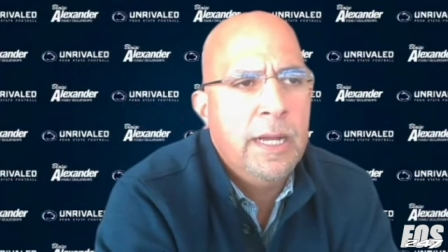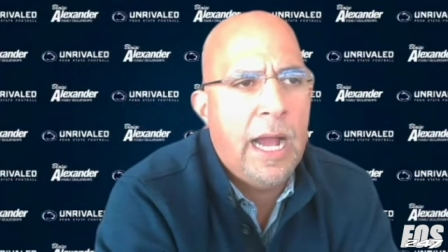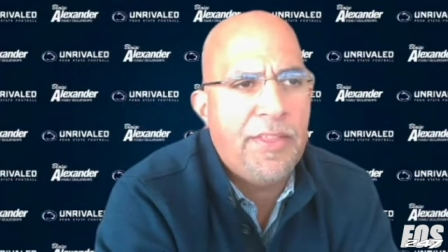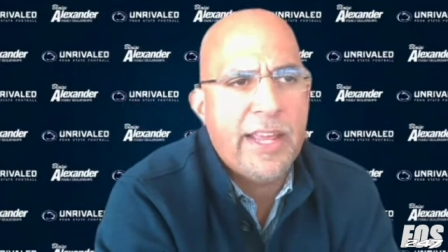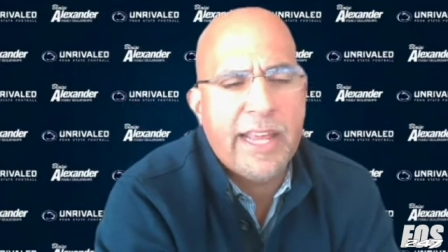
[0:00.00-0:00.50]

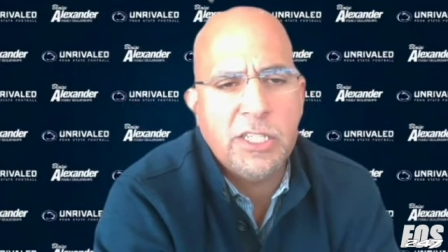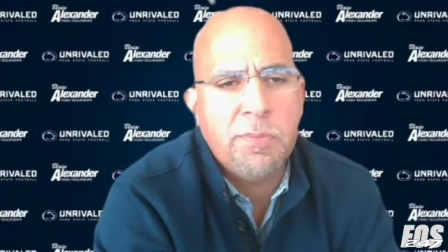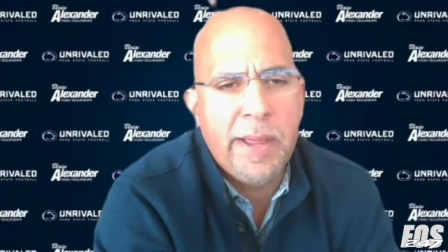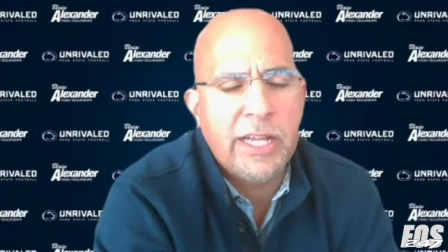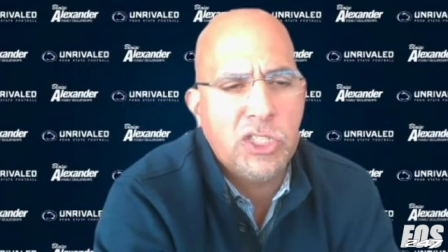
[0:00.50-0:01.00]
I think his
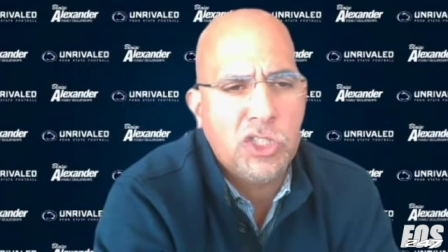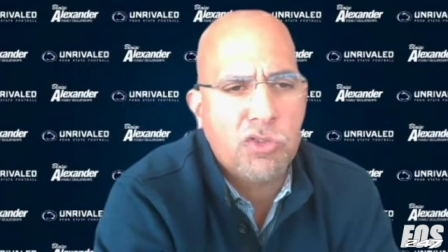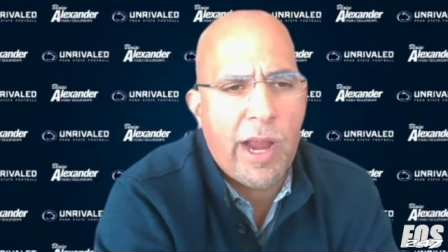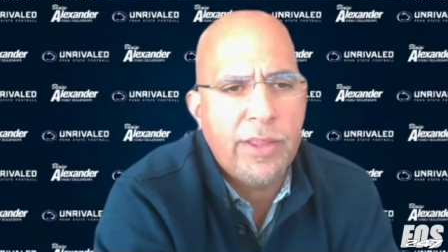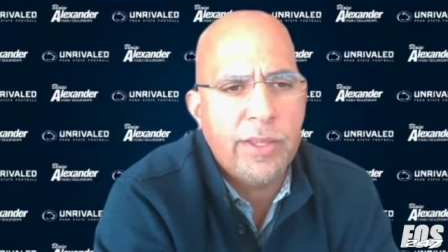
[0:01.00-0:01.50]
biggest
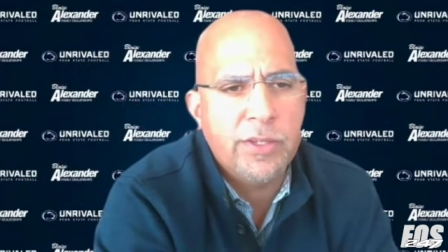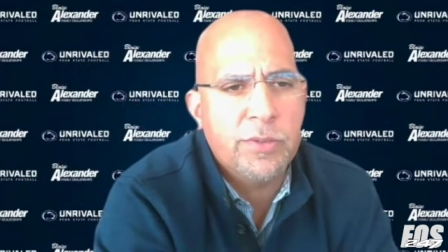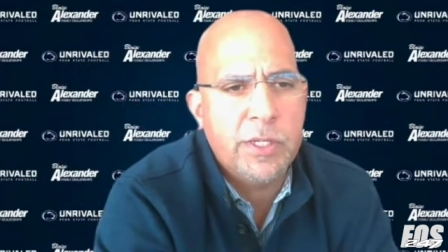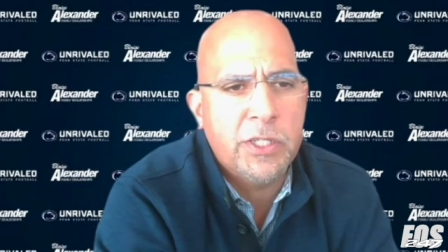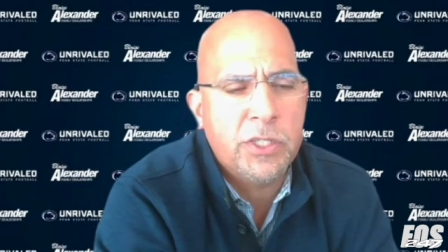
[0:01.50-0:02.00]
strength
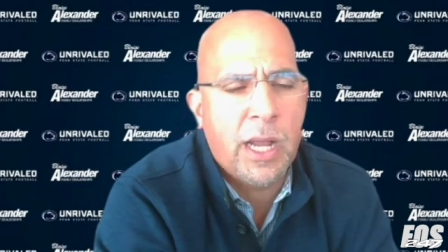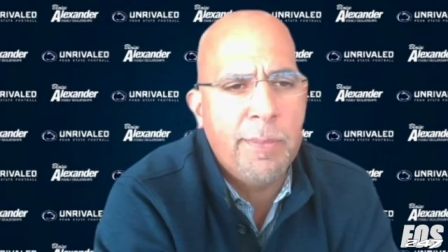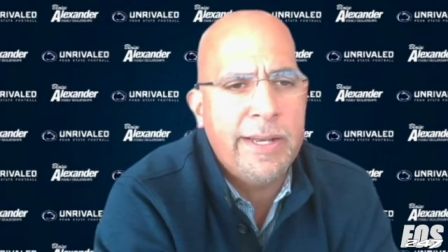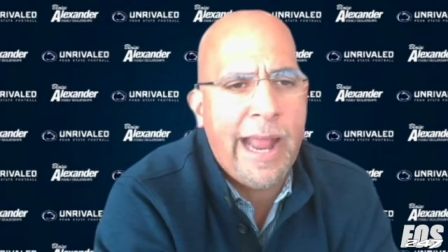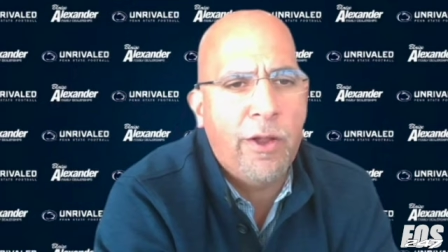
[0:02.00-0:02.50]
is
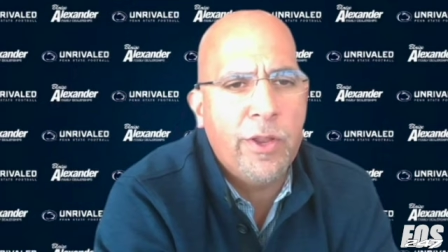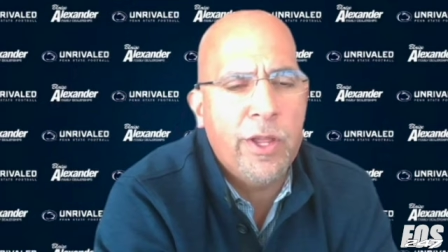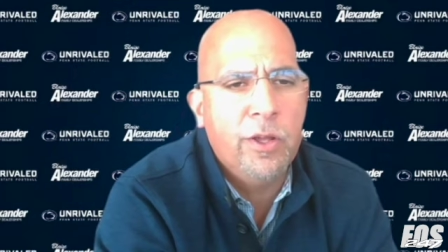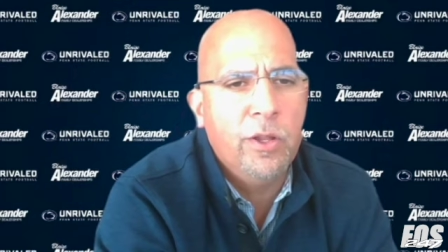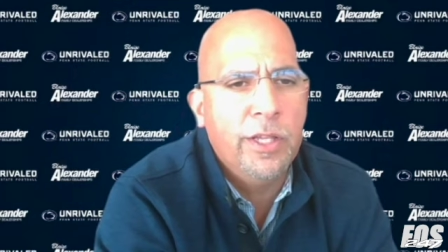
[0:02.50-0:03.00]
coming
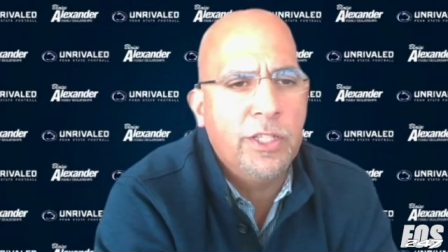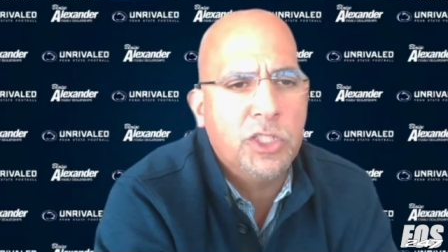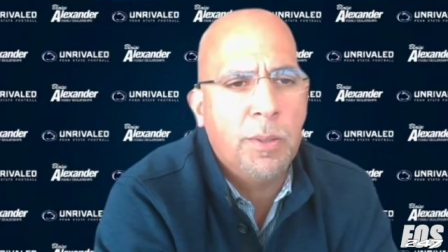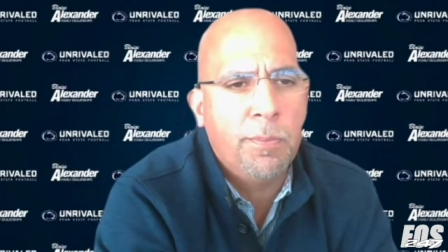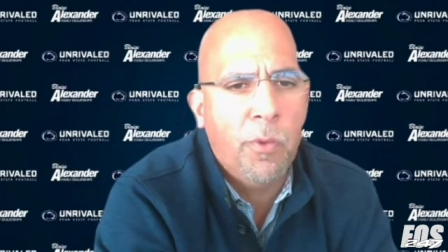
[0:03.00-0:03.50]
downhill and
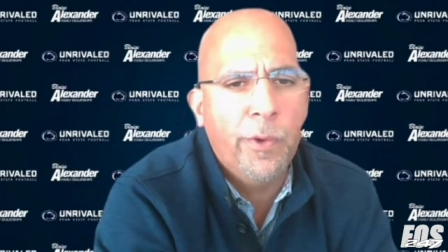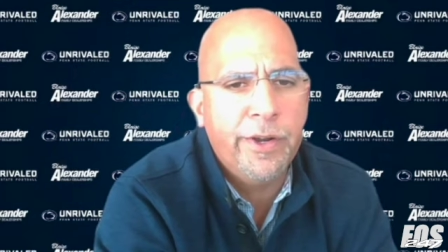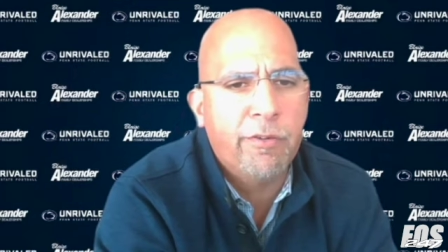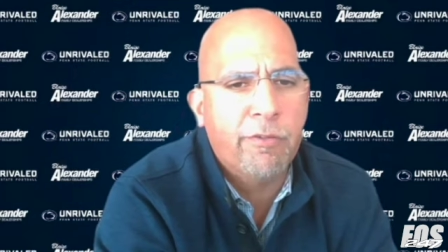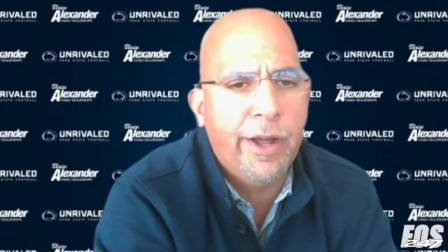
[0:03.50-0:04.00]

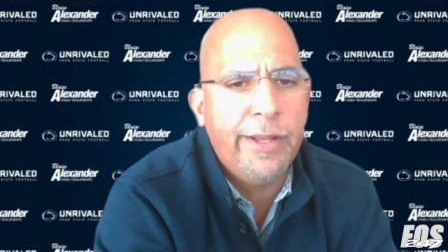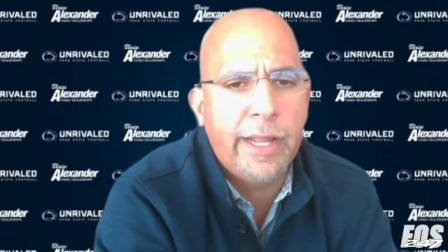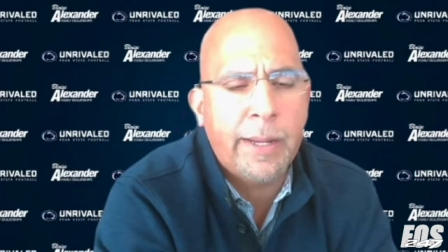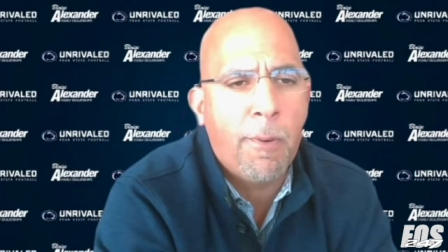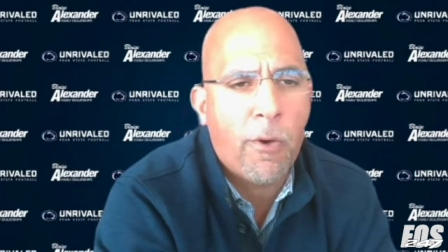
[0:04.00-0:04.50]
supporting a run
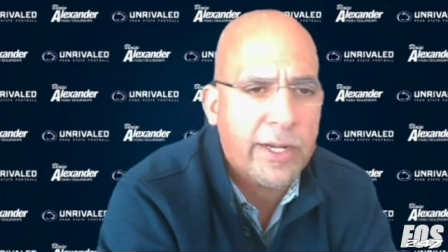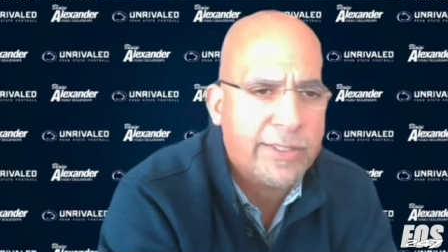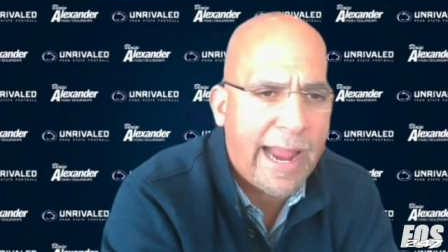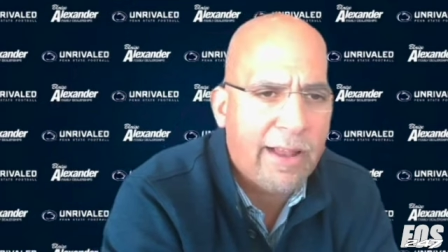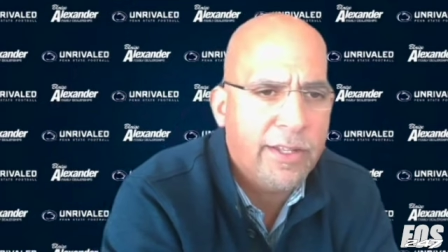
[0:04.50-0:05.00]
like
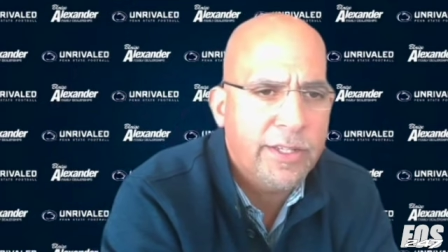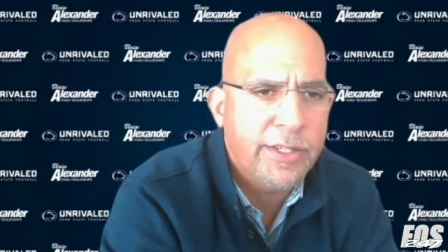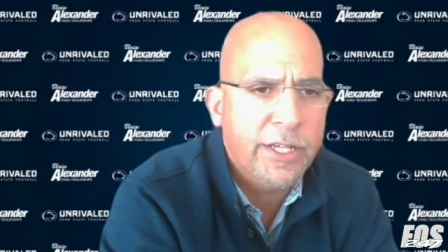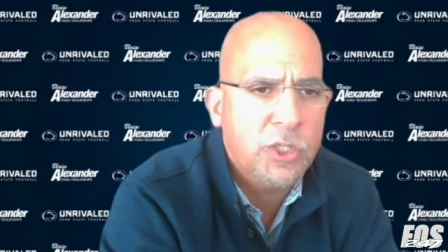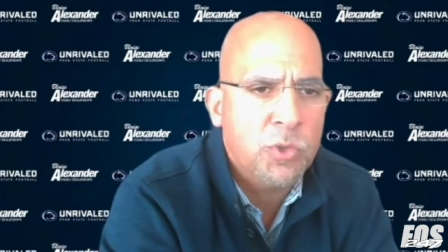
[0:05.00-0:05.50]
Marcus Allen
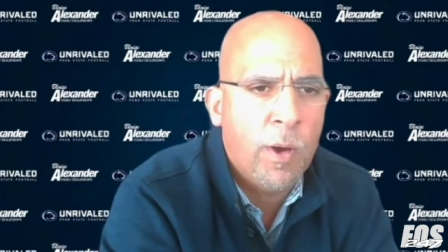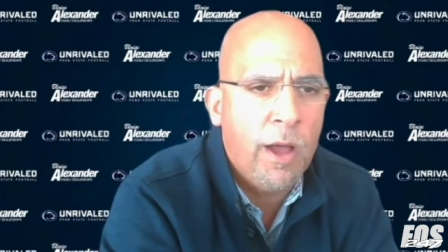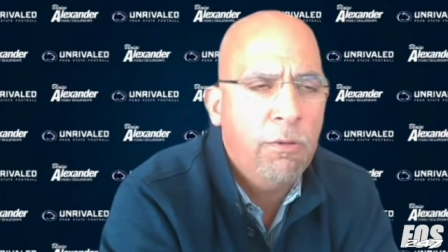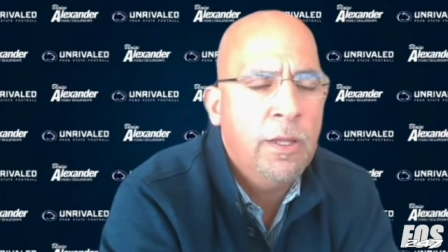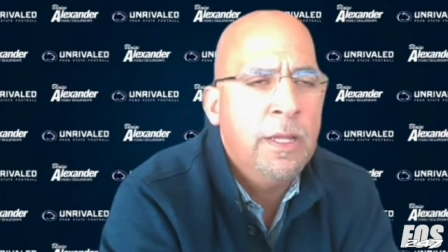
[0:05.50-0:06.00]
did as
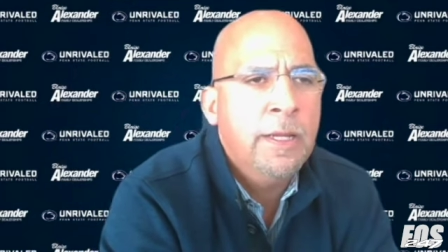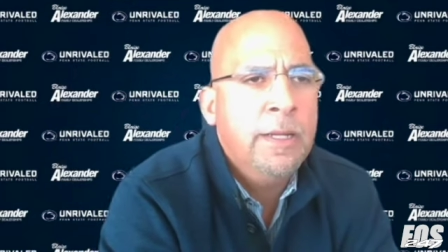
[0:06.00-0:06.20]
well.